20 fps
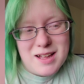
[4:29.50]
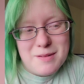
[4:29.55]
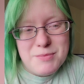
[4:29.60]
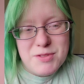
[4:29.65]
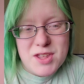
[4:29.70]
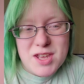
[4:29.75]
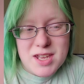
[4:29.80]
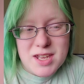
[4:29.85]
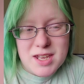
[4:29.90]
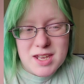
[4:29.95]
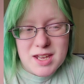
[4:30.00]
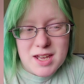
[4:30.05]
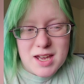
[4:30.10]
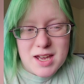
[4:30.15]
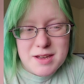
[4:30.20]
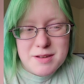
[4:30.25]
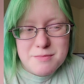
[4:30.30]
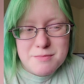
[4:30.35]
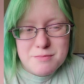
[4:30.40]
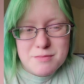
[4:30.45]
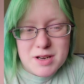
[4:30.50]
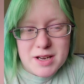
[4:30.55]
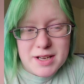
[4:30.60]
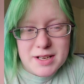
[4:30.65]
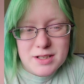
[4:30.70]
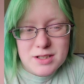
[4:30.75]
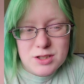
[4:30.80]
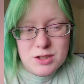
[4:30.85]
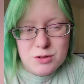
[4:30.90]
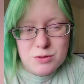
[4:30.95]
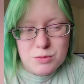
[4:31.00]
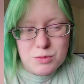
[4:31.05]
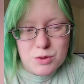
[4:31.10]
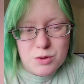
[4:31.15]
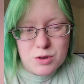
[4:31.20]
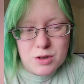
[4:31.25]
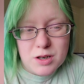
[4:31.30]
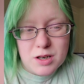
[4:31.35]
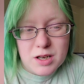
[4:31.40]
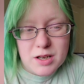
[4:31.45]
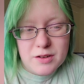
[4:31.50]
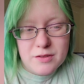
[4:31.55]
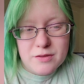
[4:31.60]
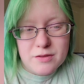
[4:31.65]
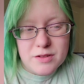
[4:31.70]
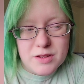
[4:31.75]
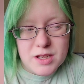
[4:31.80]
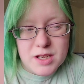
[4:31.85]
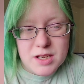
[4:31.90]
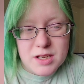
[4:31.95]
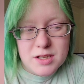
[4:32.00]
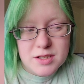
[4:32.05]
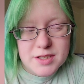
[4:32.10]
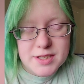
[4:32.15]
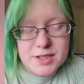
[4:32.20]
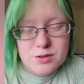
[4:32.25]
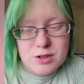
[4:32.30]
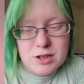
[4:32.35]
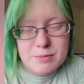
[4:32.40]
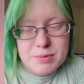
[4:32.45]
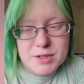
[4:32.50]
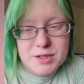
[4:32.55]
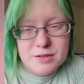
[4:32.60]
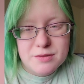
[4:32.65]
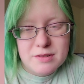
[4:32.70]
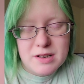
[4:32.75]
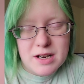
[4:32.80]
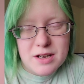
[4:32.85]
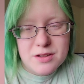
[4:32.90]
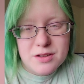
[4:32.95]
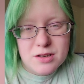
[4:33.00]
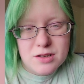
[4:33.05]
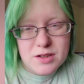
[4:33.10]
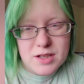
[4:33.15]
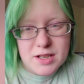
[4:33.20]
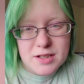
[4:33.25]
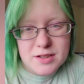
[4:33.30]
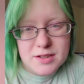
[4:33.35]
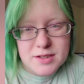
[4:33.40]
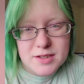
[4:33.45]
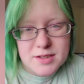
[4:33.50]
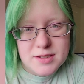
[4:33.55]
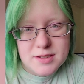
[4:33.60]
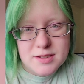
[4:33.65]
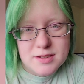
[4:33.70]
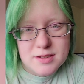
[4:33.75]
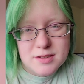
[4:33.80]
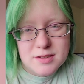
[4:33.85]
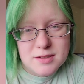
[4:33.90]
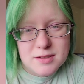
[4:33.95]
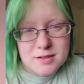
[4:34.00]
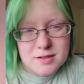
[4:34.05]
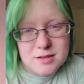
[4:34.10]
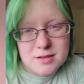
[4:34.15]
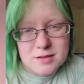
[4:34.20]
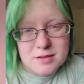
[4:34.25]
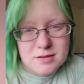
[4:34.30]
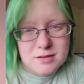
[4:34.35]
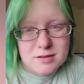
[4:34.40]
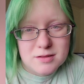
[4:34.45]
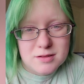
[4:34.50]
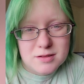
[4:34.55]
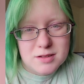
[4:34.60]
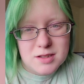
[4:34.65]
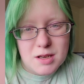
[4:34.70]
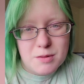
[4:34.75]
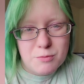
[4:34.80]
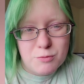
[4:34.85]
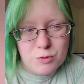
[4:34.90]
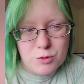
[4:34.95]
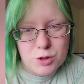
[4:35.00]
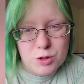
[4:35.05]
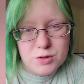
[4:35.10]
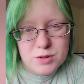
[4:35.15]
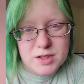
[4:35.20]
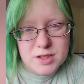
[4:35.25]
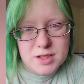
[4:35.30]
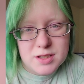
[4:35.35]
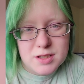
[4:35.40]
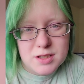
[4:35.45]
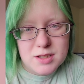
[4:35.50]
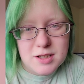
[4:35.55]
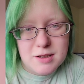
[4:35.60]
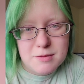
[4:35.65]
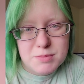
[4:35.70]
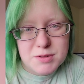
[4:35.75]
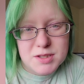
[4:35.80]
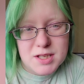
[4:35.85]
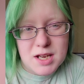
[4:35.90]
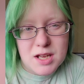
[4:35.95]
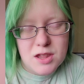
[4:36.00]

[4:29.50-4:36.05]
I'm thinking I might do more of the strips rather than some roots and tips.